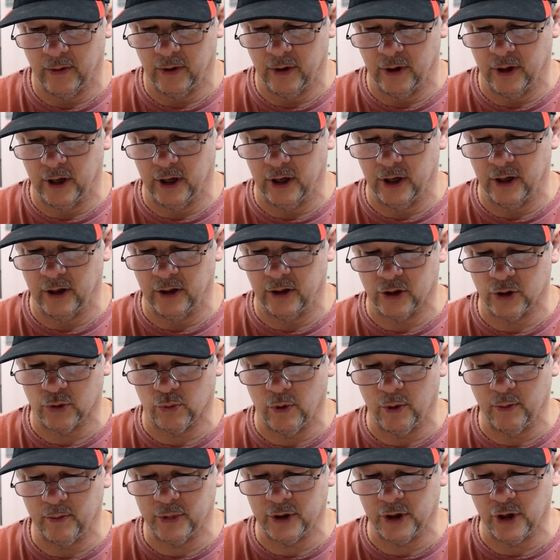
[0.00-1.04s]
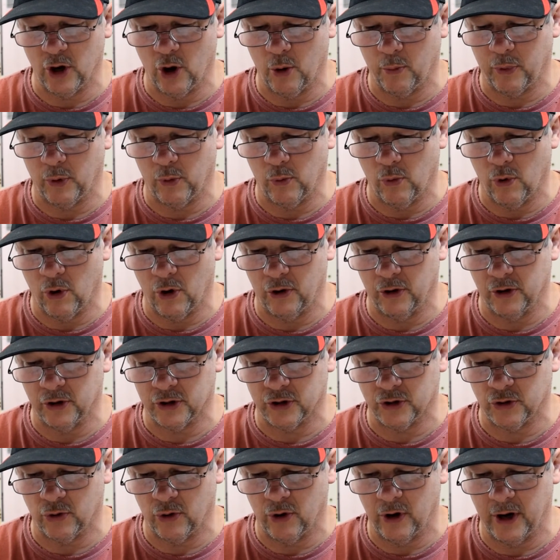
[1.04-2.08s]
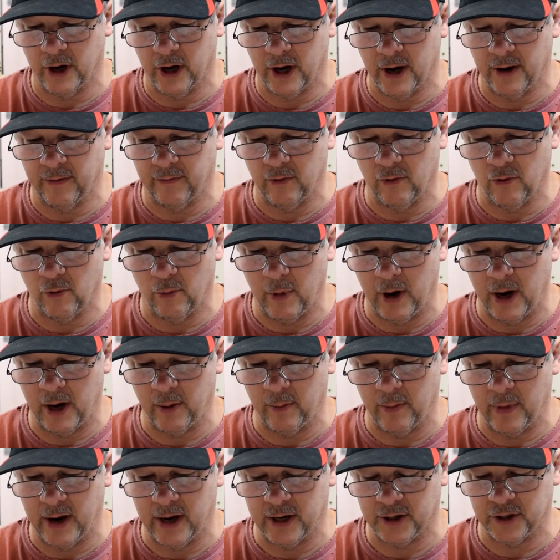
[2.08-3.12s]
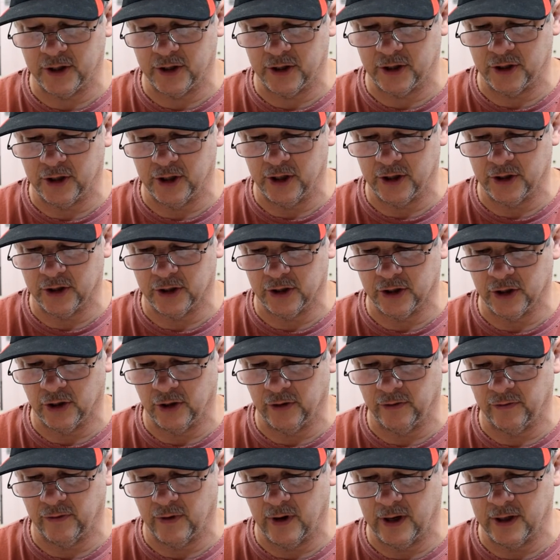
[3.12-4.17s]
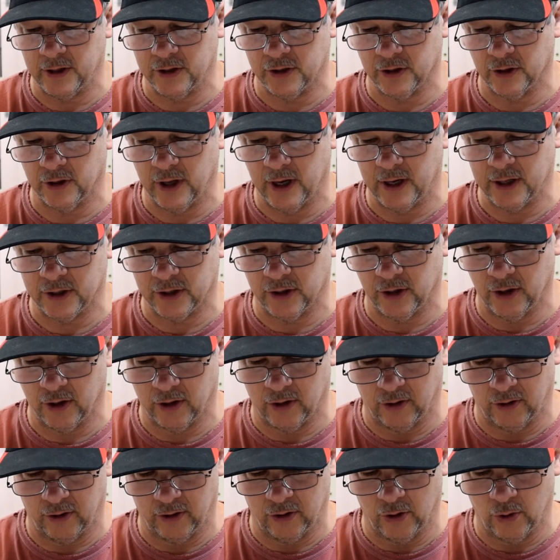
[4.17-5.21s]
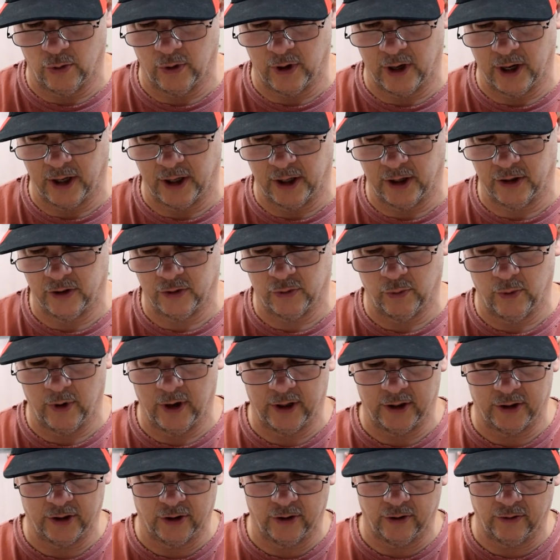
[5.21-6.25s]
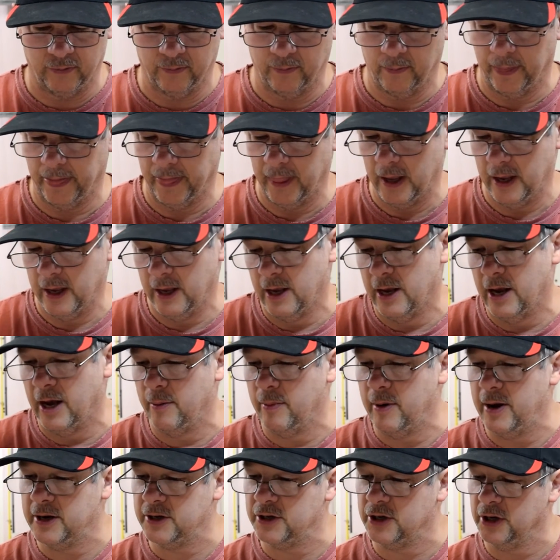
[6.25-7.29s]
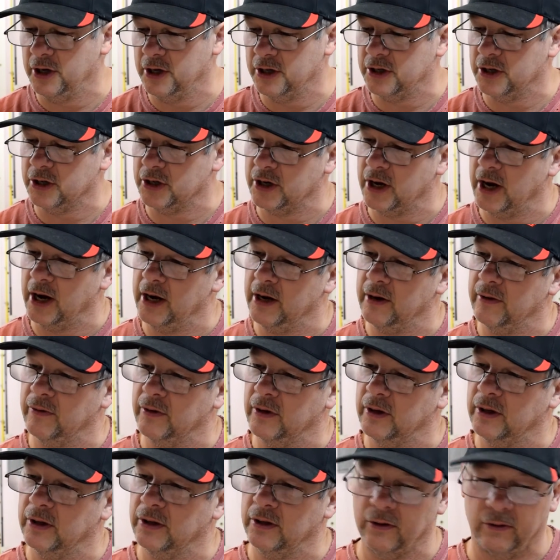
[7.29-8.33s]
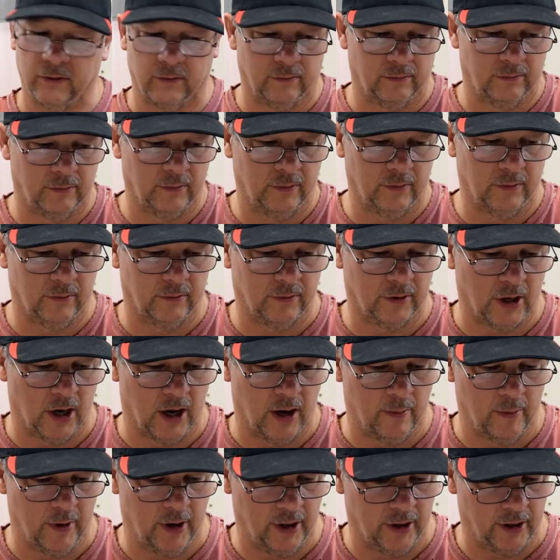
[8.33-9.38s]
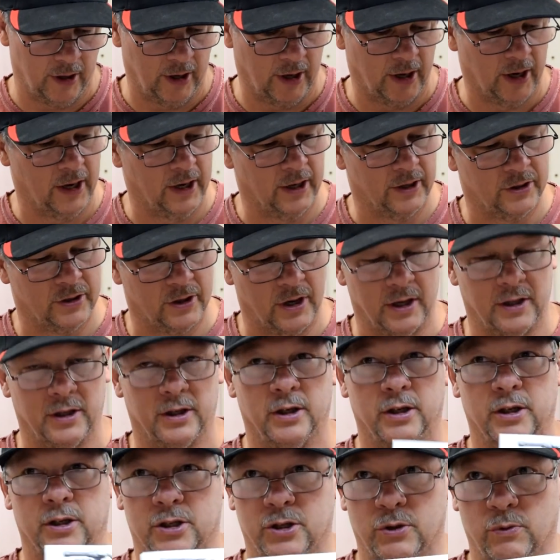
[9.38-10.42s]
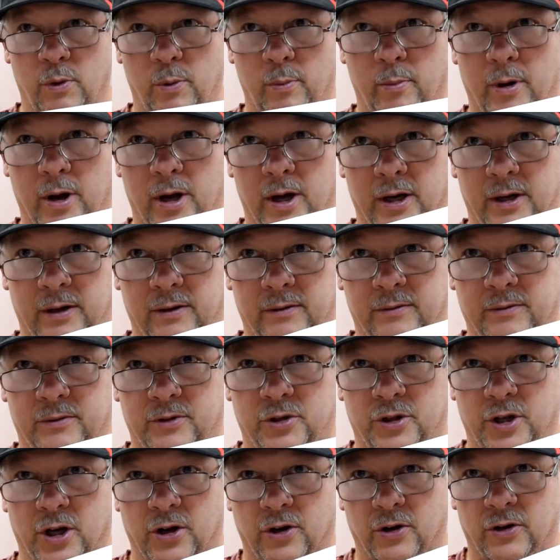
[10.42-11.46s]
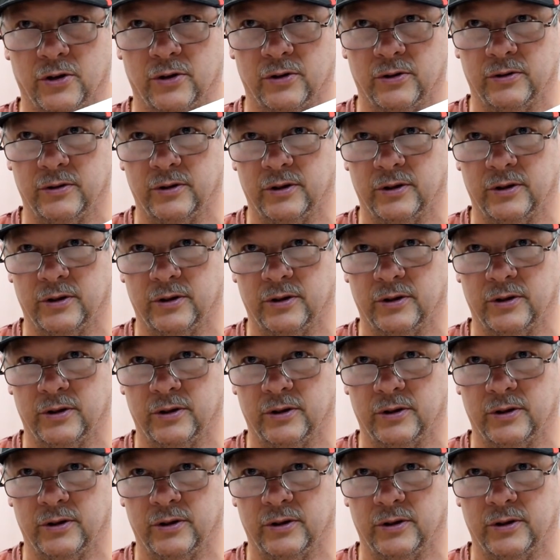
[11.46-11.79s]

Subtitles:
He swims the open water, destroying every remaining bass he sees until he finds the last lunker. Don't get in his way. So I'm guessing this is kind of a little comedy thing, and it's got the Swimbot sticker.